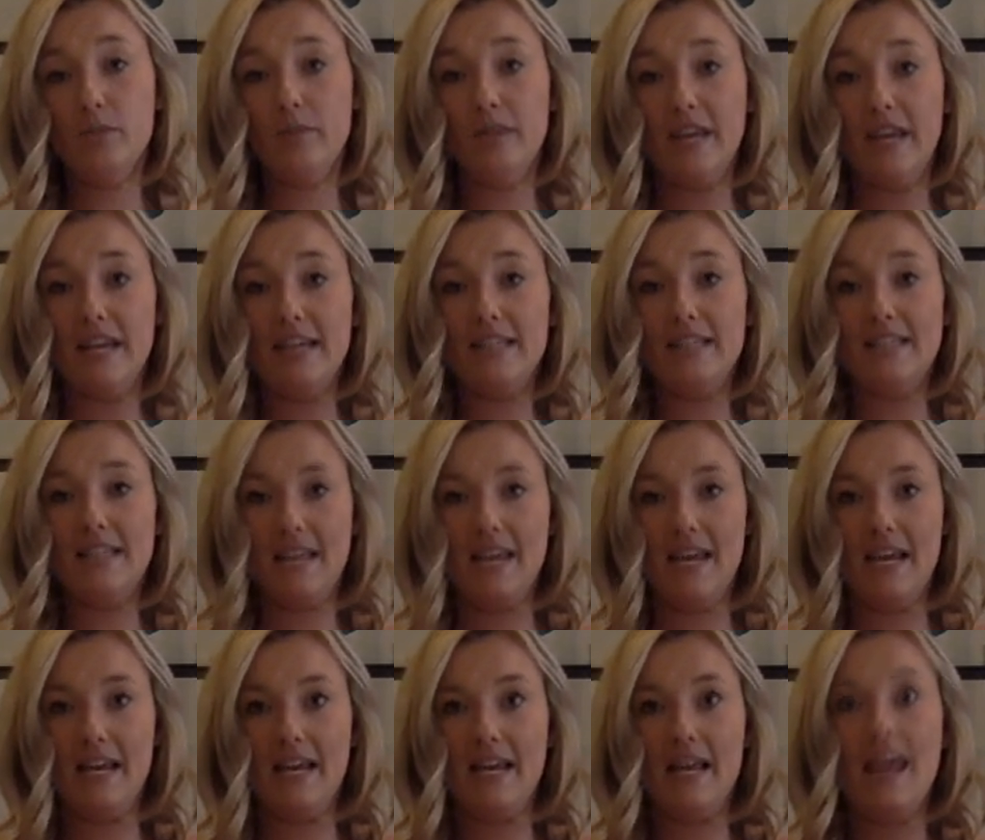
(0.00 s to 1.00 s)
place
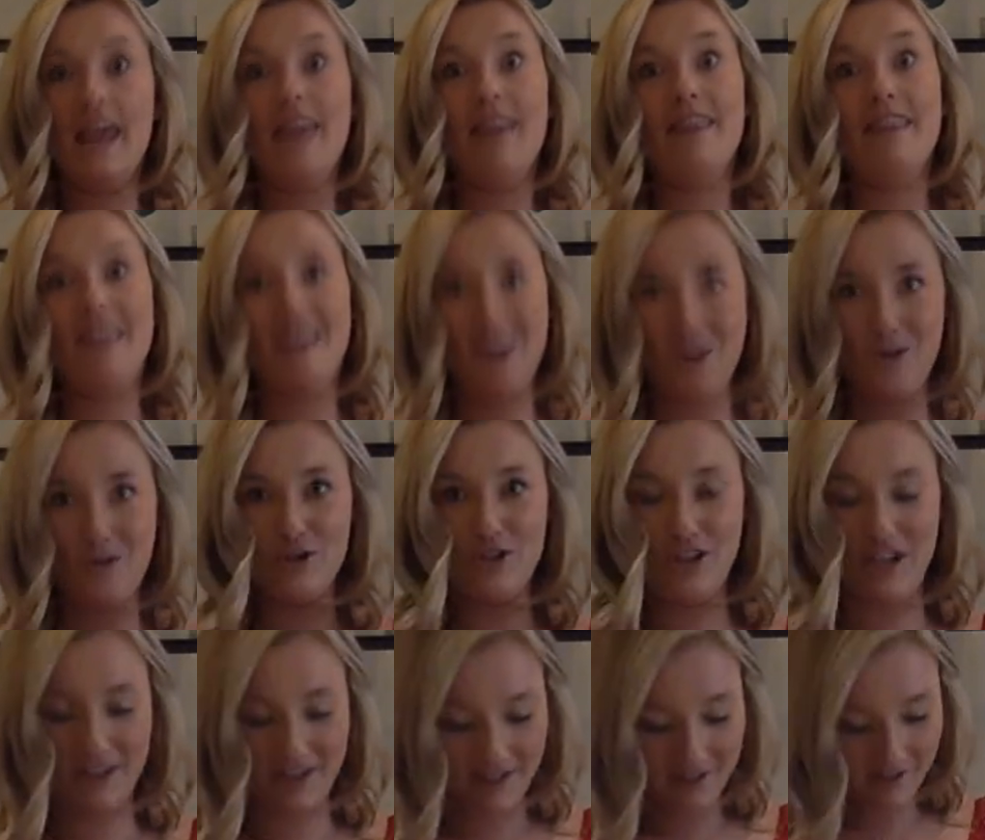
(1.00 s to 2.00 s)
in the
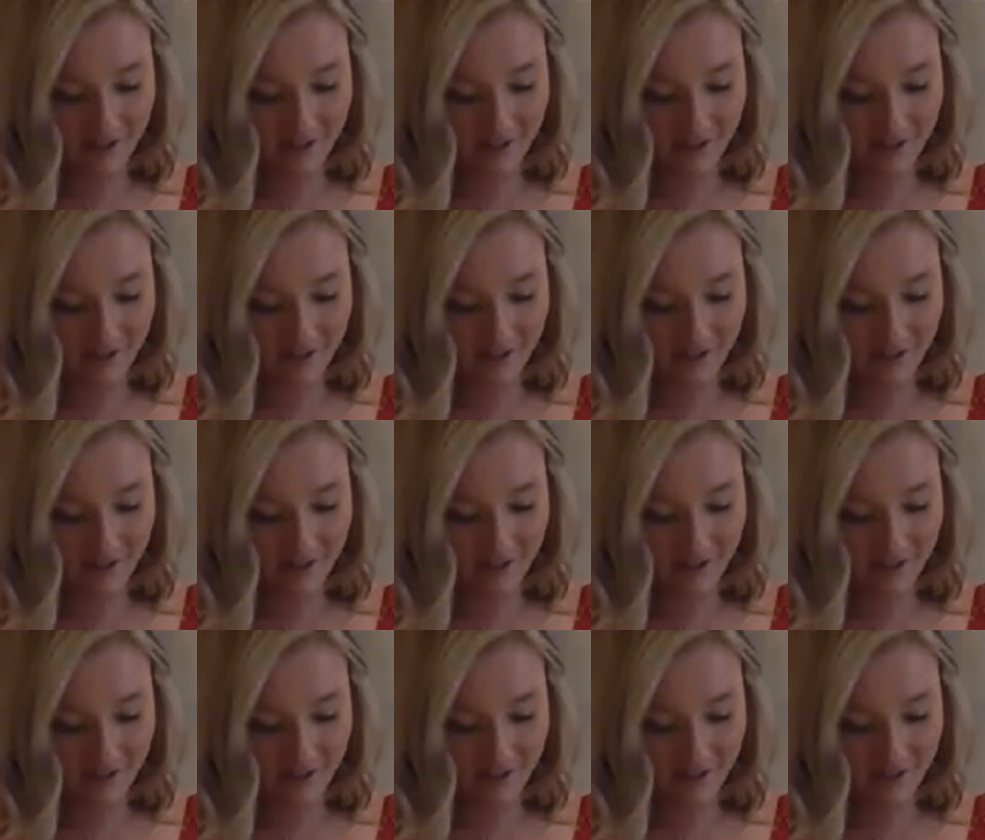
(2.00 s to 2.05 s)
ocean.